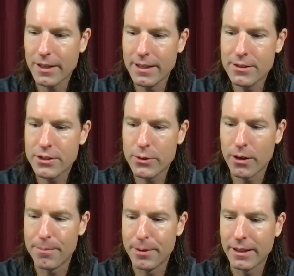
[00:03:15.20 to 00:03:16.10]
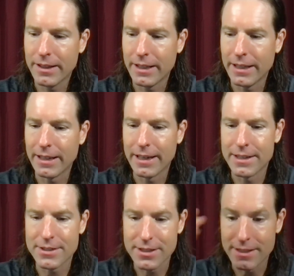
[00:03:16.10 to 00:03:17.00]
into our ability
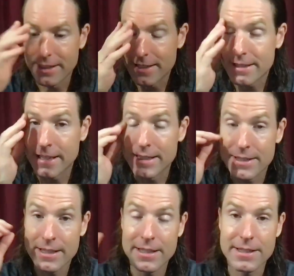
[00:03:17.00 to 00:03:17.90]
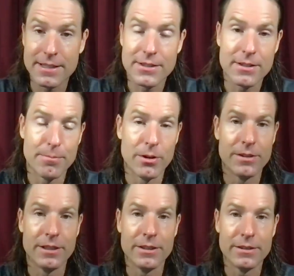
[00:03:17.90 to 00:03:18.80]
as United States citizens to
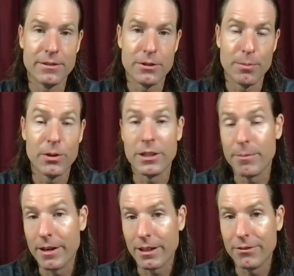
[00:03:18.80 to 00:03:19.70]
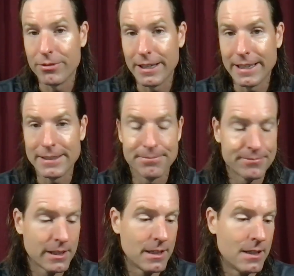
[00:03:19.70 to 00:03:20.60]
burn the, to burn the American flag.
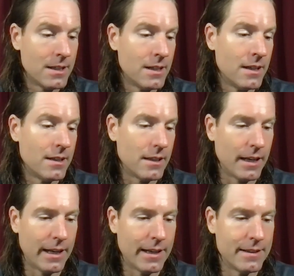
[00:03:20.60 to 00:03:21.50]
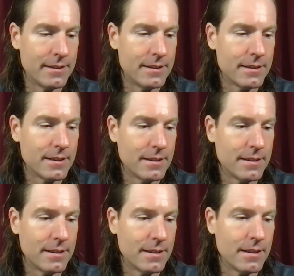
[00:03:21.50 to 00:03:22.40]
And
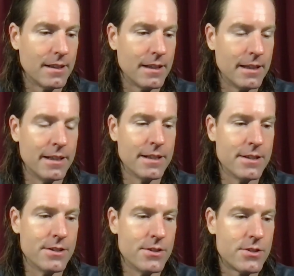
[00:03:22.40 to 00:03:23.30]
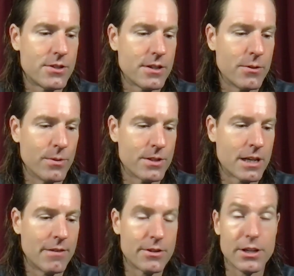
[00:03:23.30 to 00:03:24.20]
It is, it was a
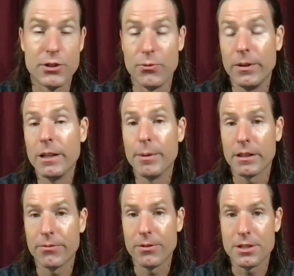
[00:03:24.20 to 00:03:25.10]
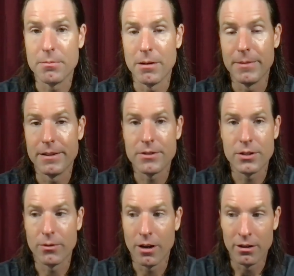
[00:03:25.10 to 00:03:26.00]
conversation really about the First Amendment,
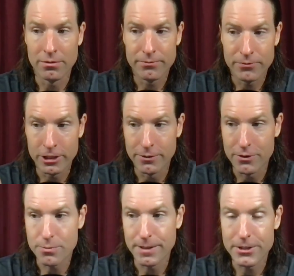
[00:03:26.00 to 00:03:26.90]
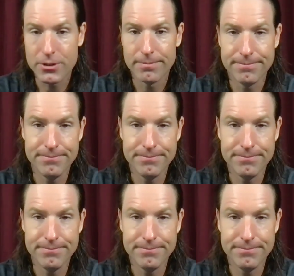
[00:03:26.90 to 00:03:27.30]
so our freedom of speech.